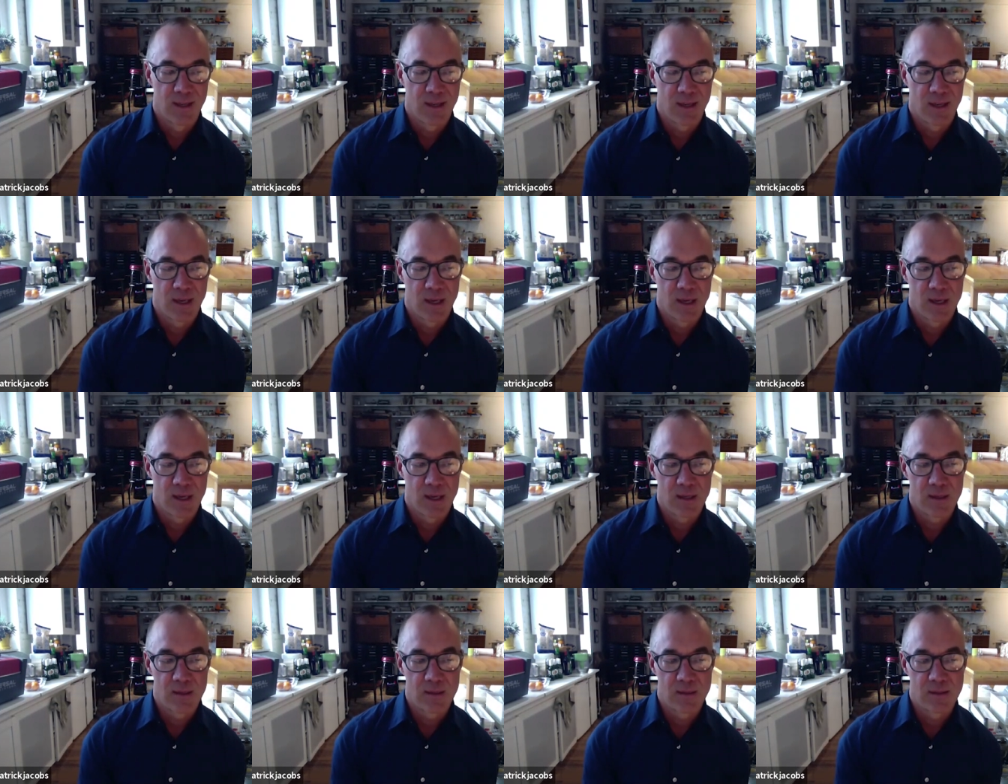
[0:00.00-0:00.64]

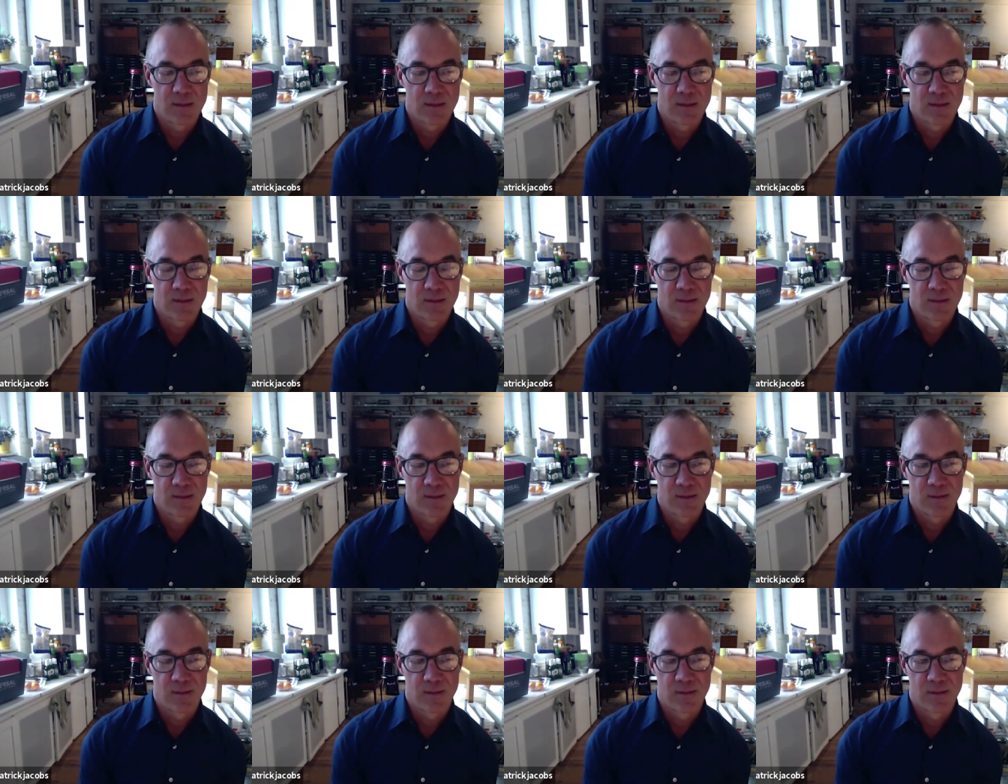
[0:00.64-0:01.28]
And
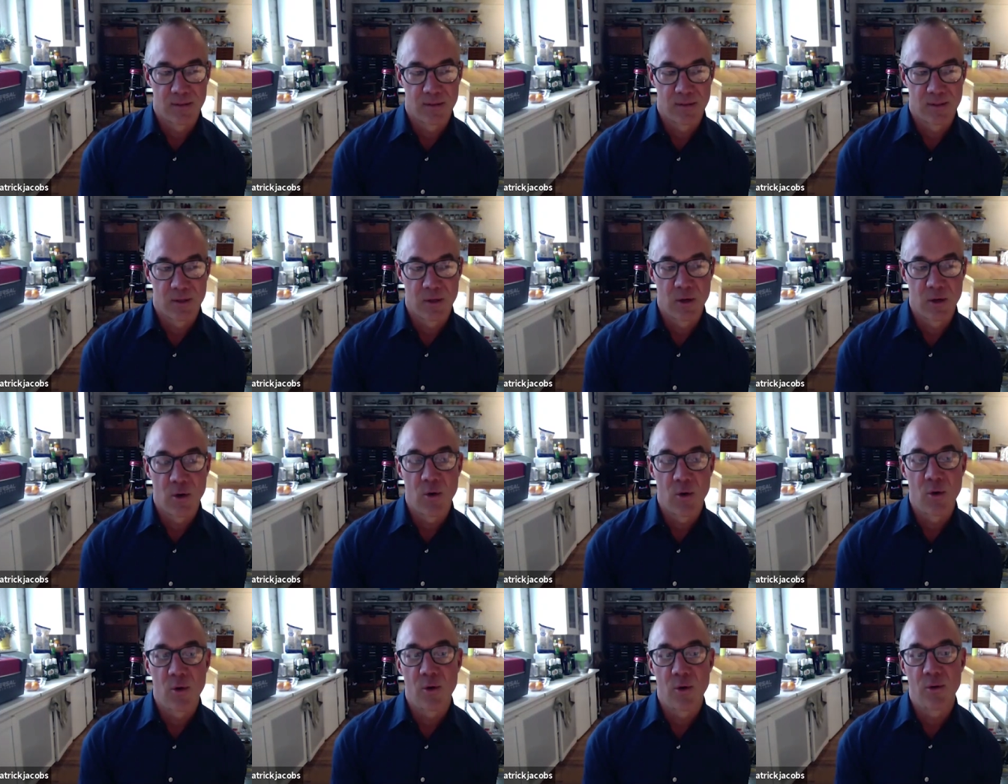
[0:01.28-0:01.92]

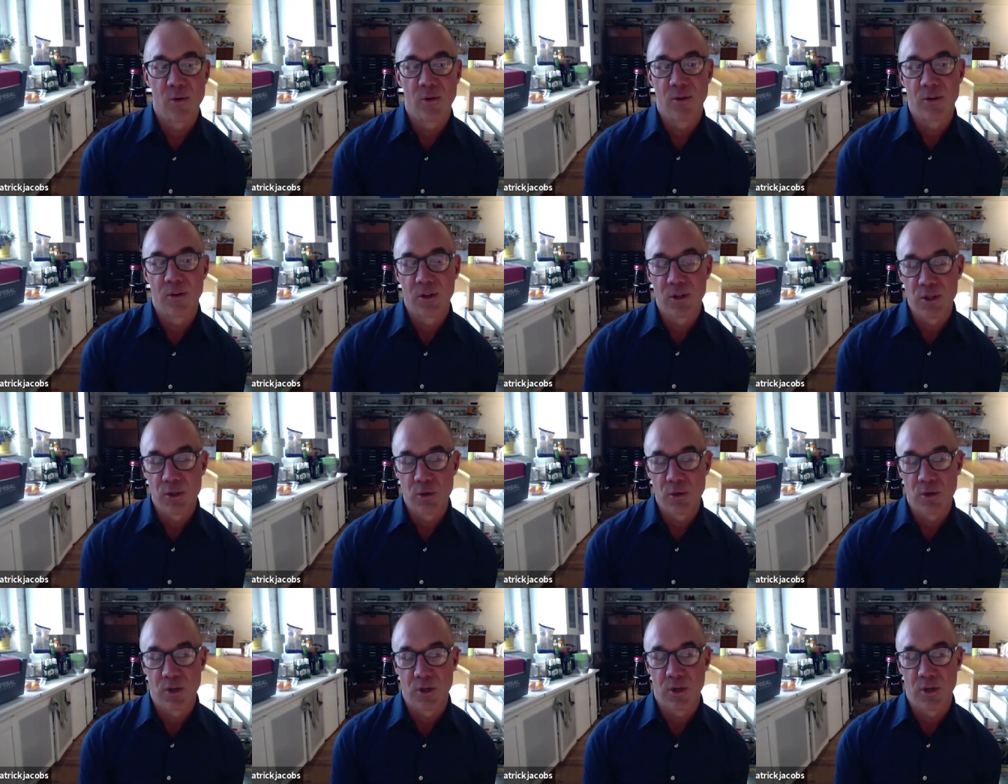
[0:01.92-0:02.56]
you
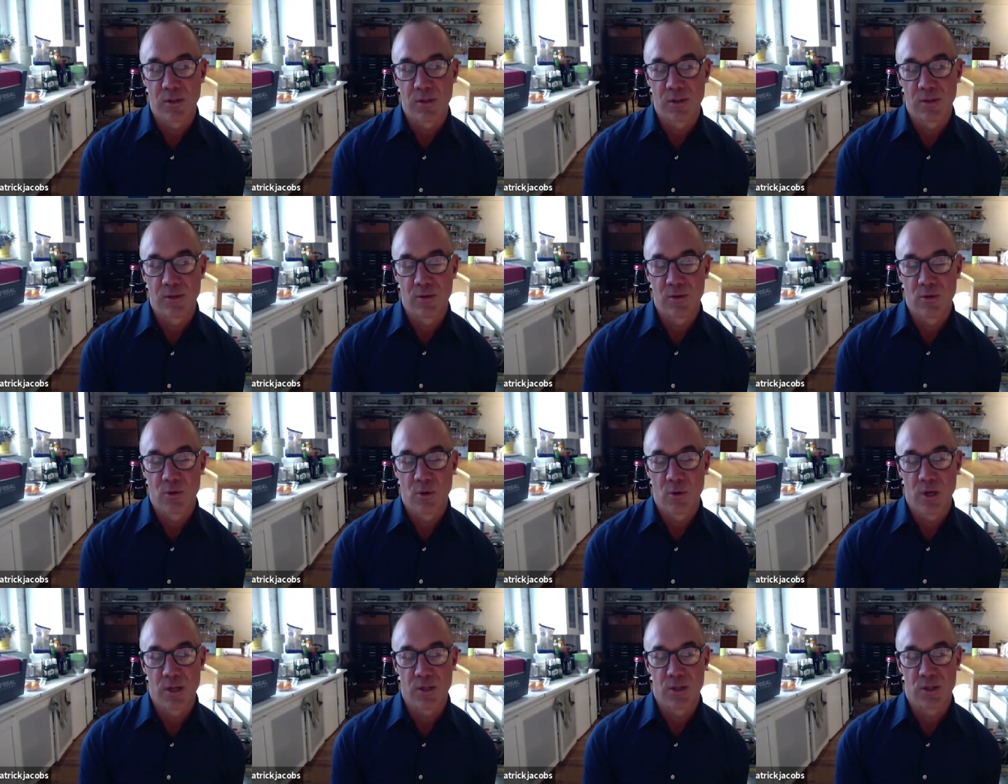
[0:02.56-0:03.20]
you could
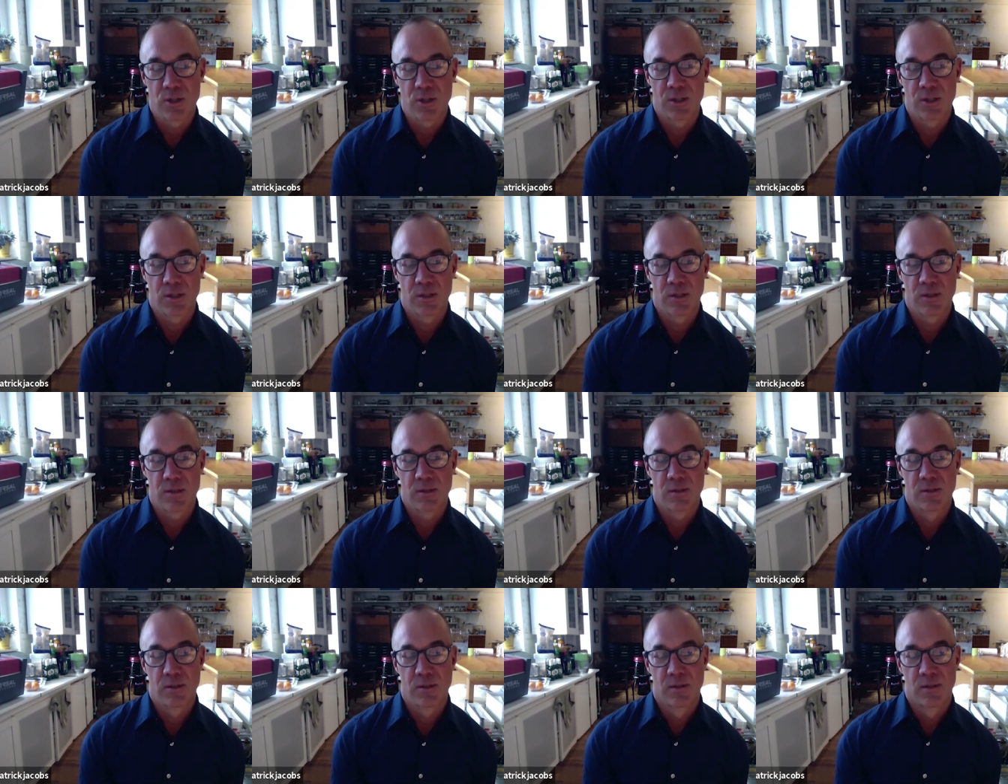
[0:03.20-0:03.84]

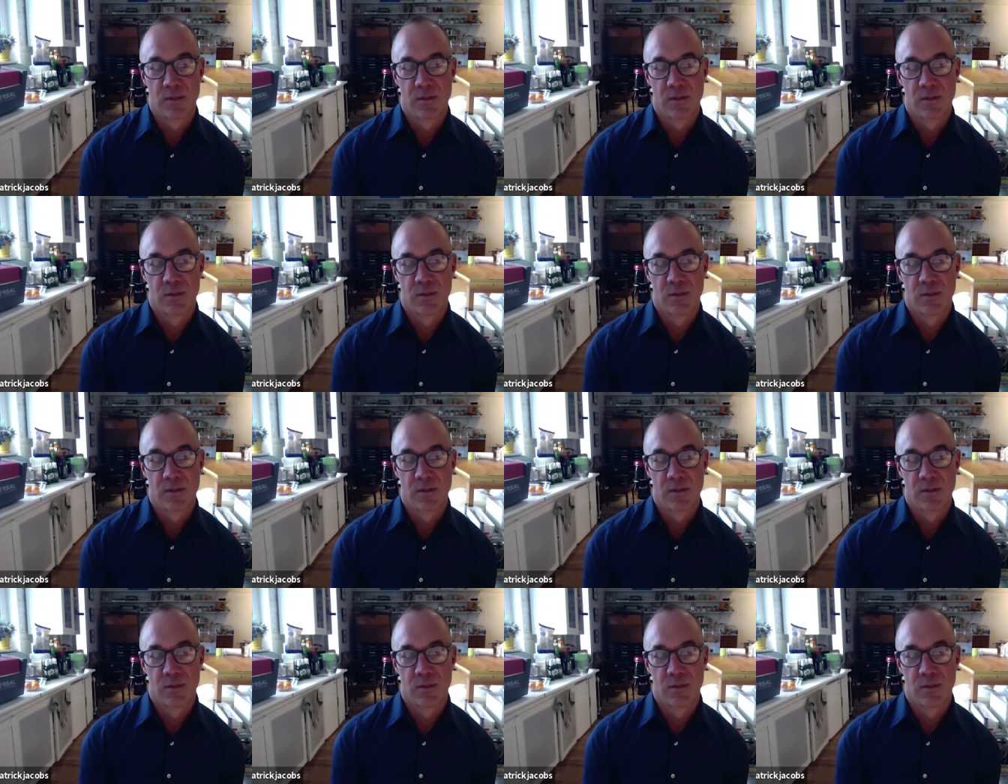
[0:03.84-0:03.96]
question: